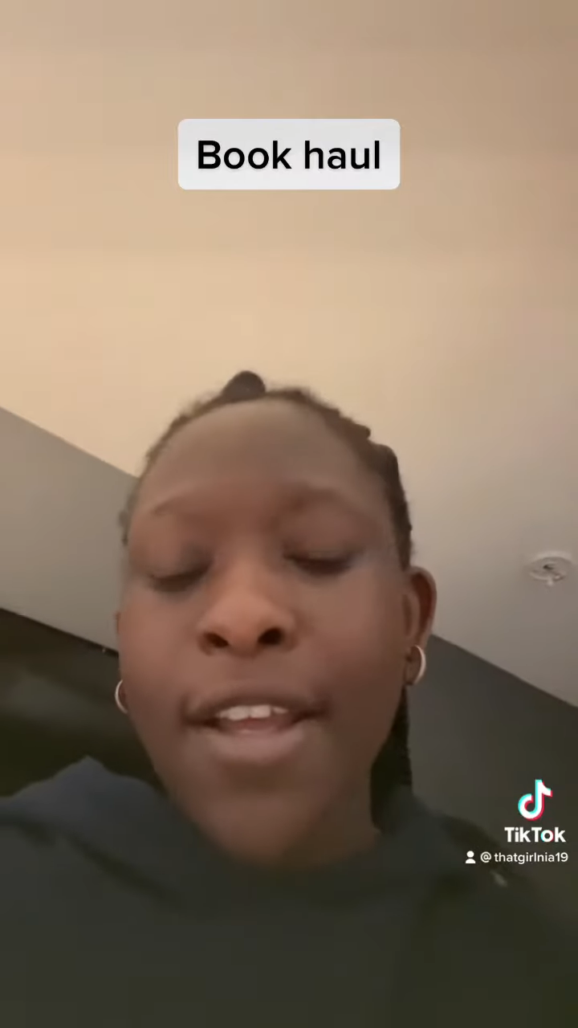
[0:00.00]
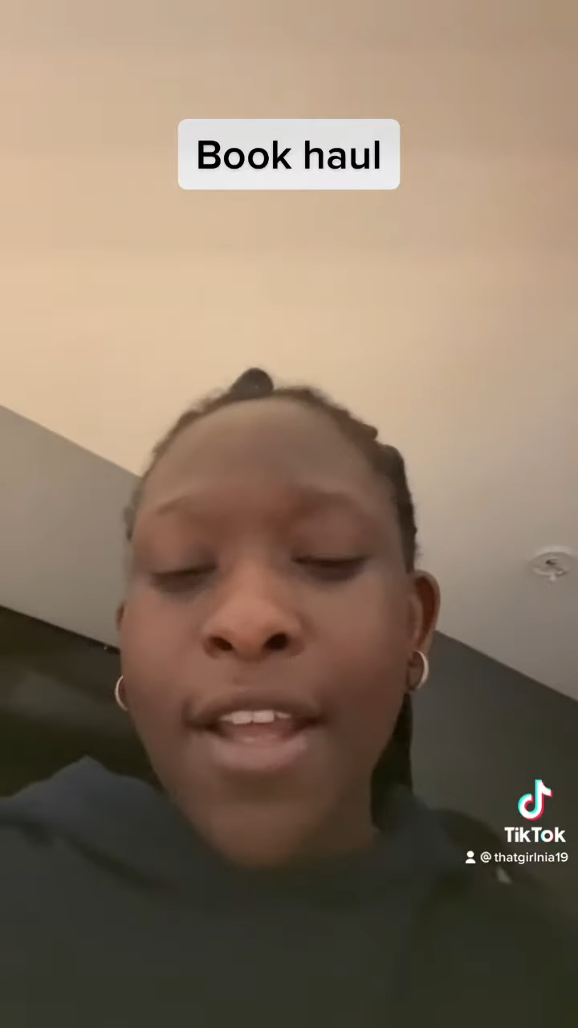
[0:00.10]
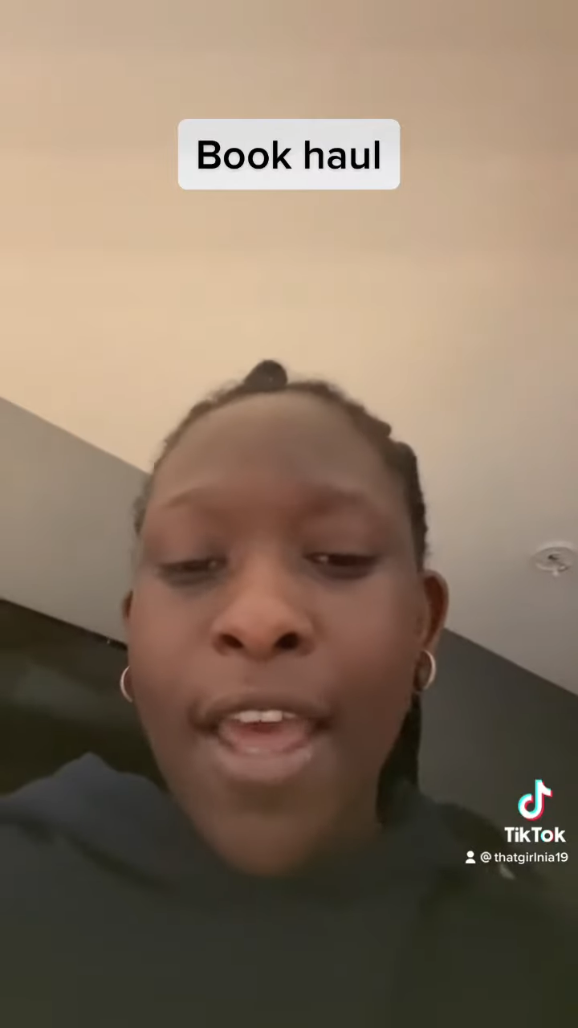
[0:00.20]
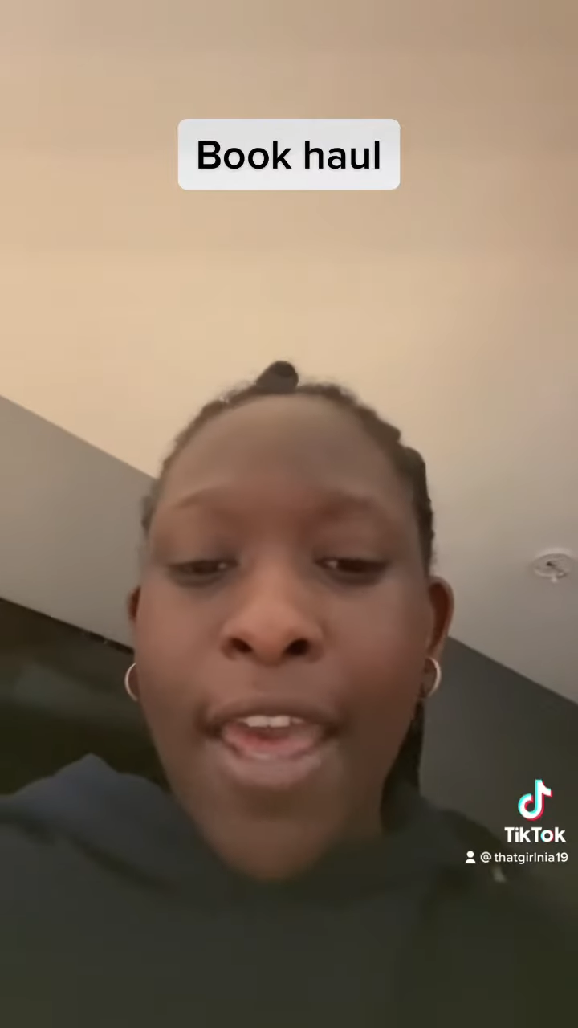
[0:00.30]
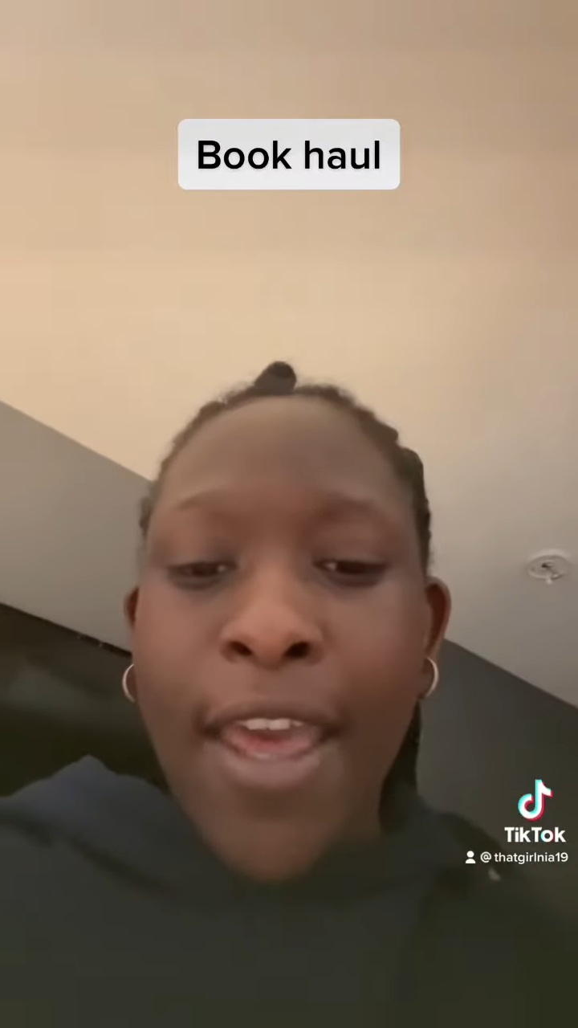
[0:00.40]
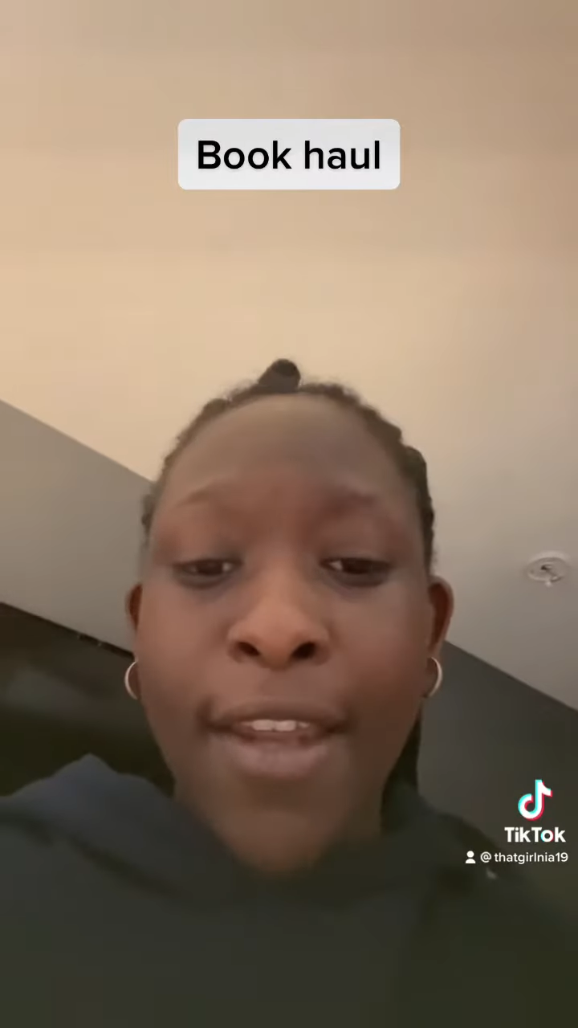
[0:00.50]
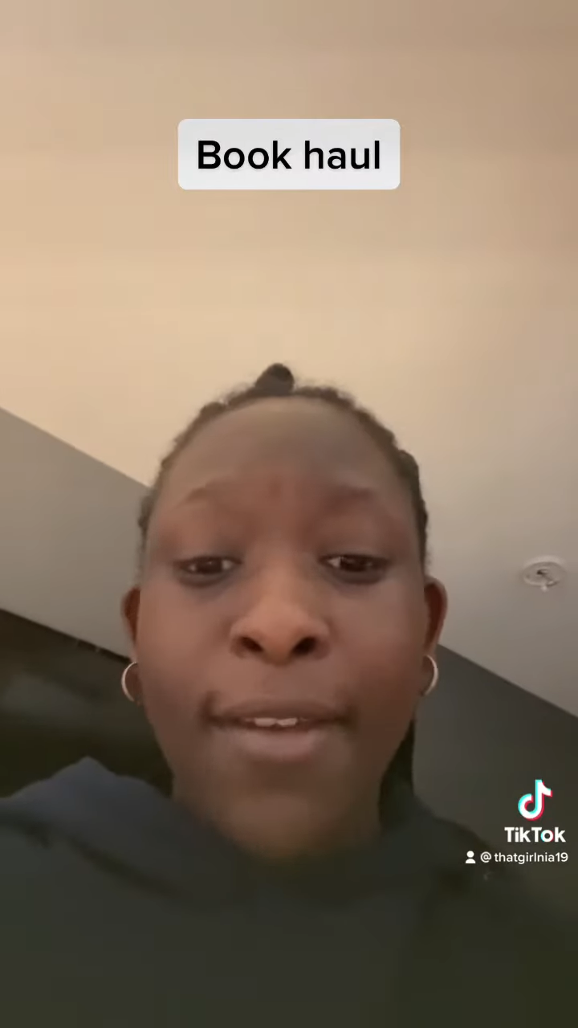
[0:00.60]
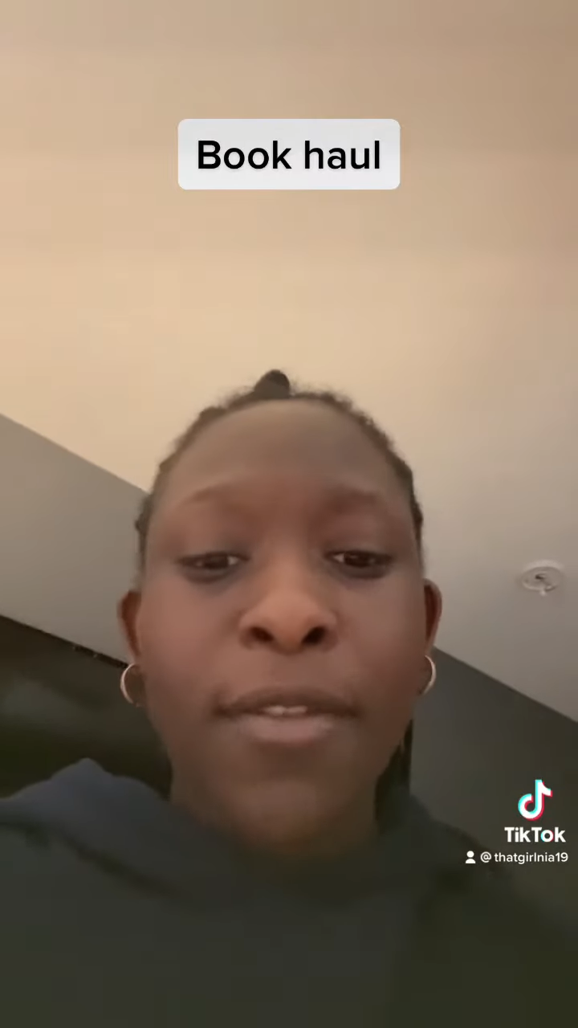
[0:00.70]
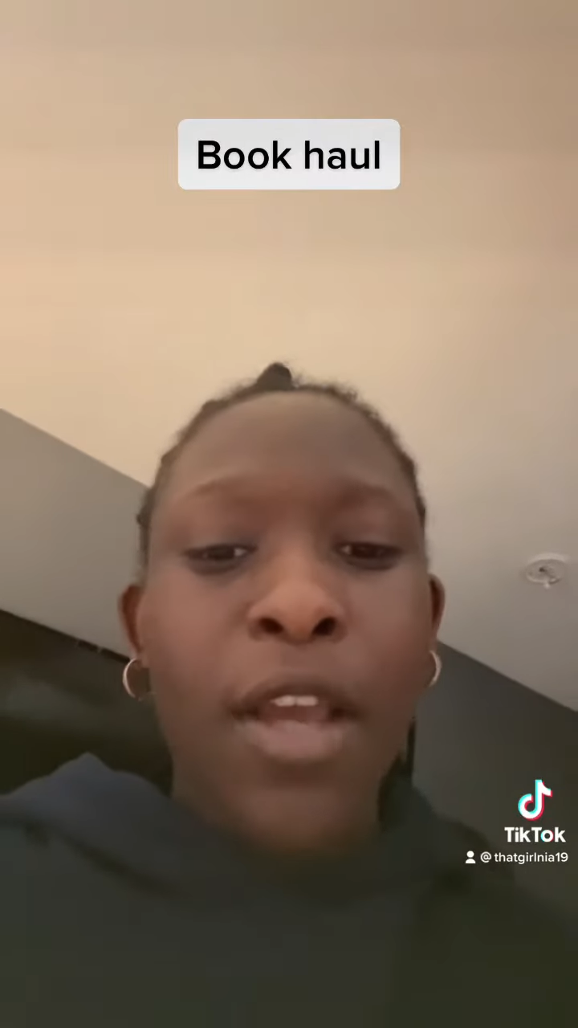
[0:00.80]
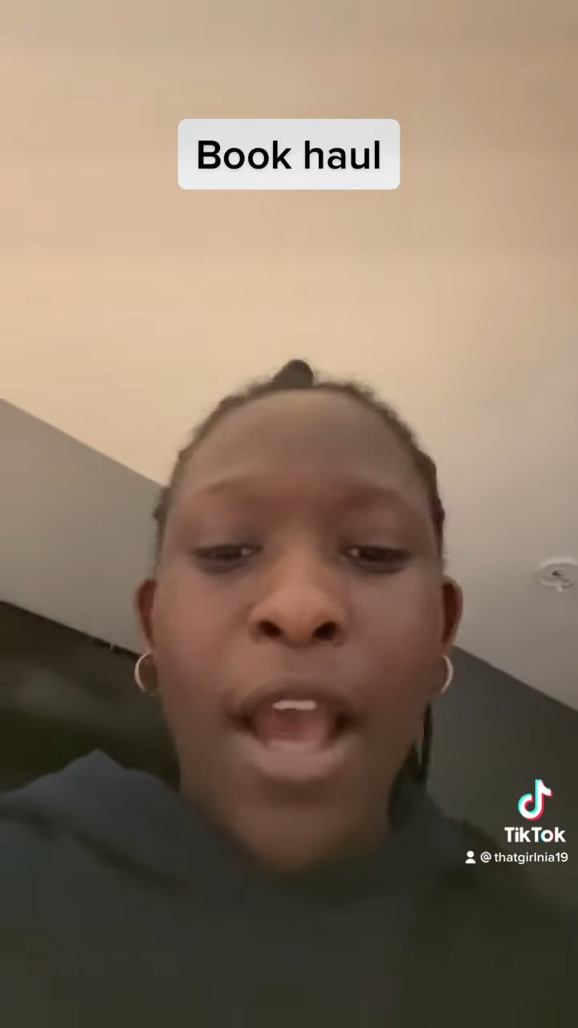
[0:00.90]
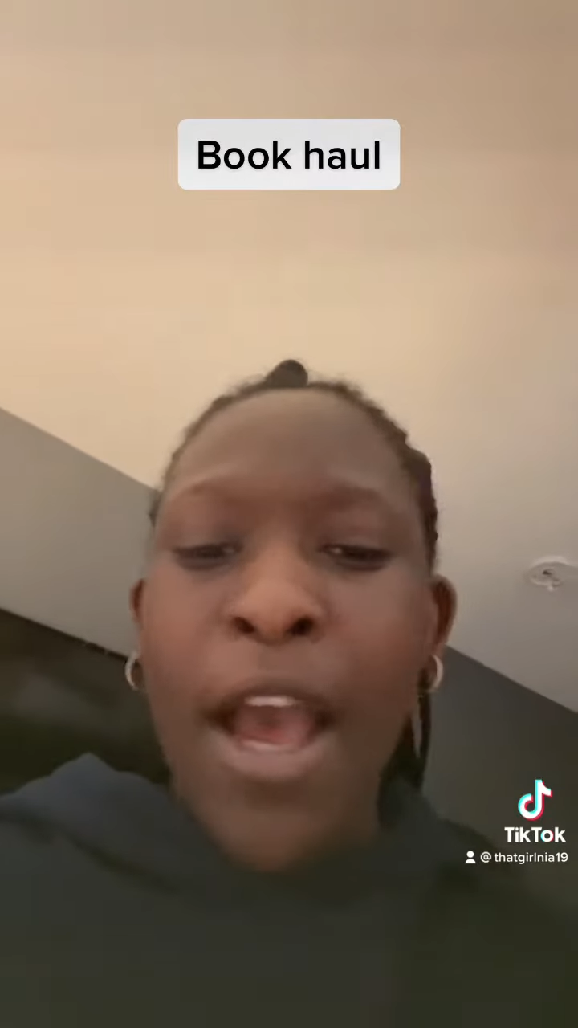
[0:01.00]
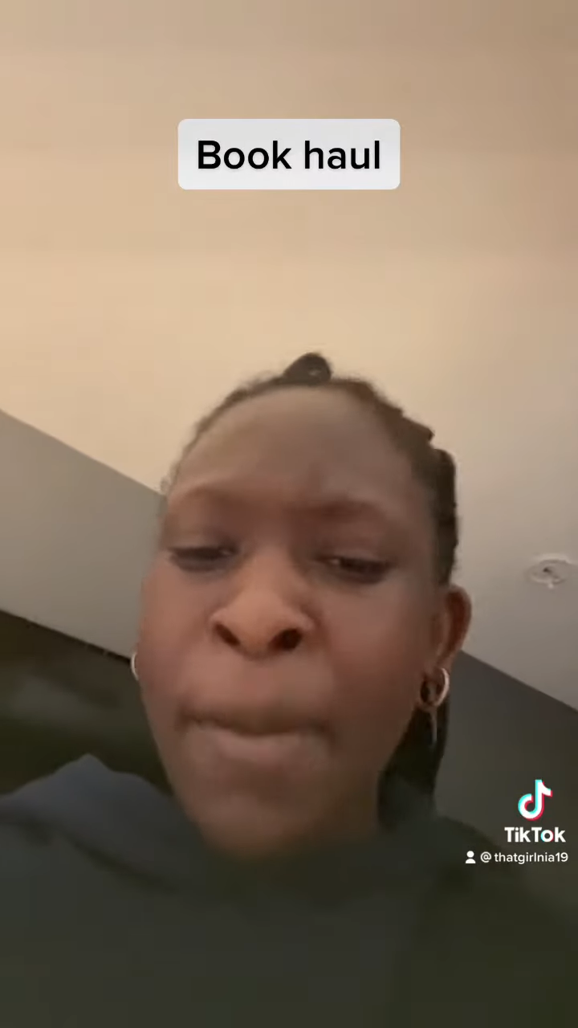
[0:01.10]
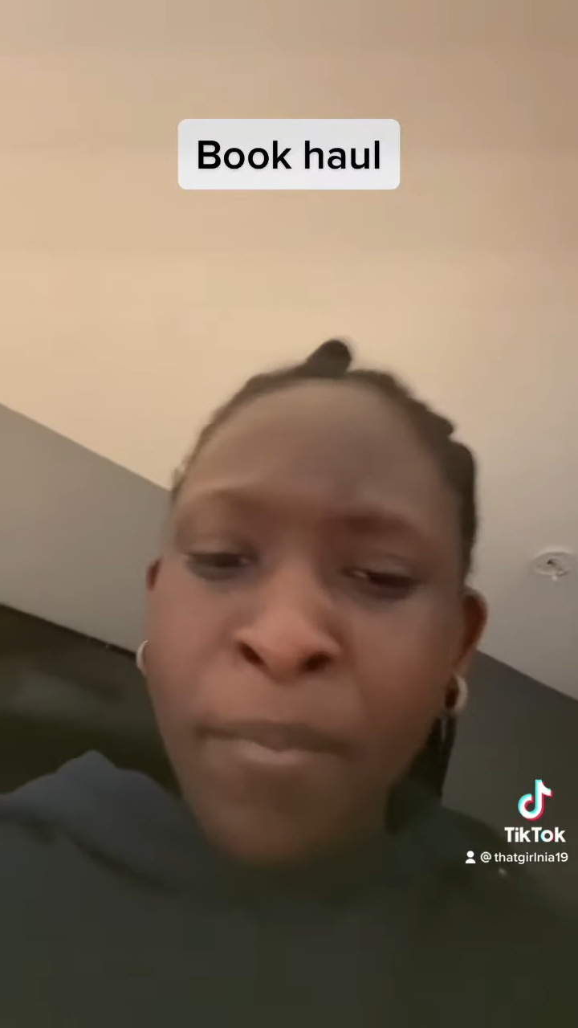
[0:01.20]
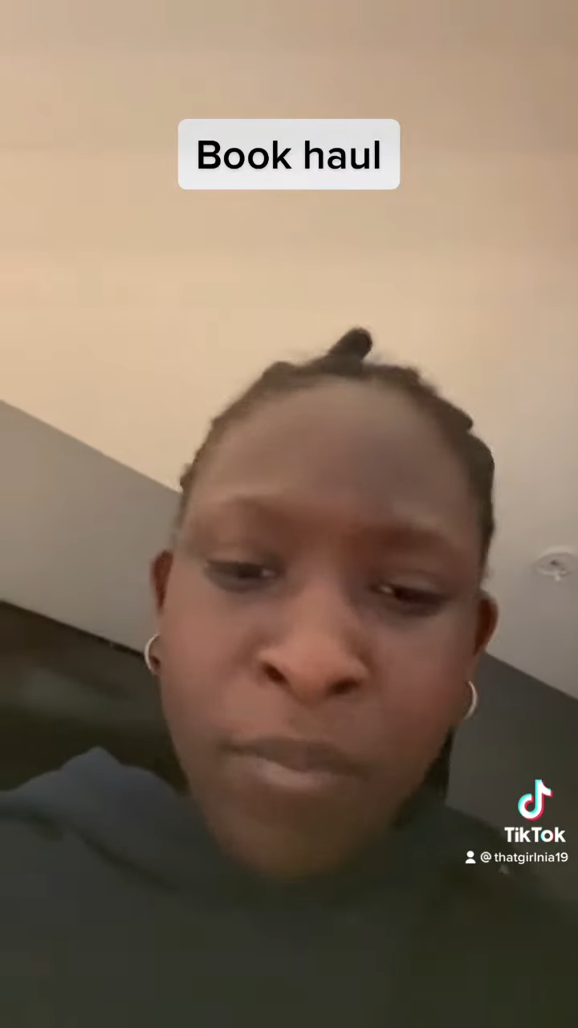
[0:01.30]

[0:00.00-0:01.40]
and I